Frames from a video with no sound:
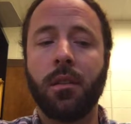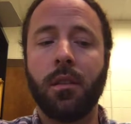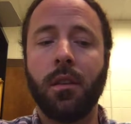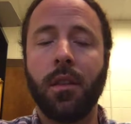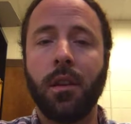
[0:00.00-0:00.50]

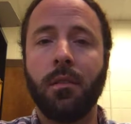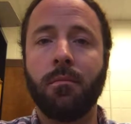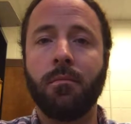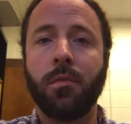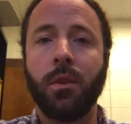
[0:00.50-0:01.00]
and then
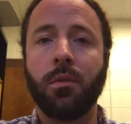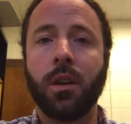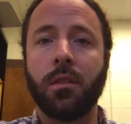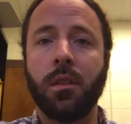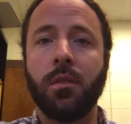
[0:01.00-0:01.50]
you'll
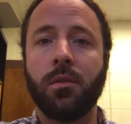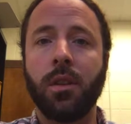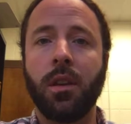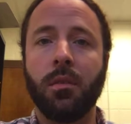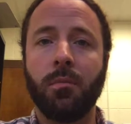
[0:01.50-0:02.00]
get to
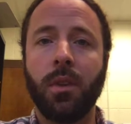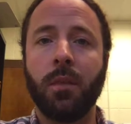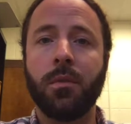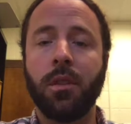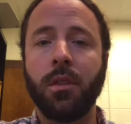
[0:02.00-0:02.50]
UCU and be
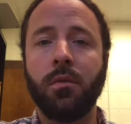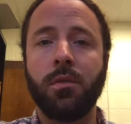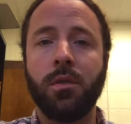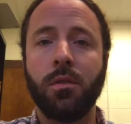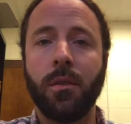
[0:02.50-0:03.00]
able to
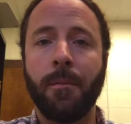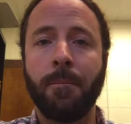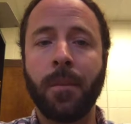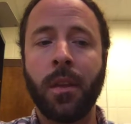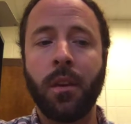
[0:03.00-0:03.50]
use your
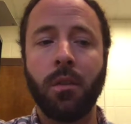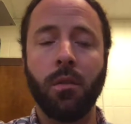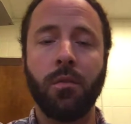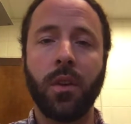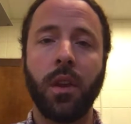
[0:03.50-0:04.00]

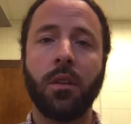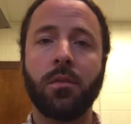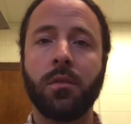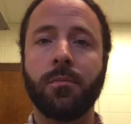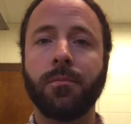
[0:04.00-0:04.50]
videos.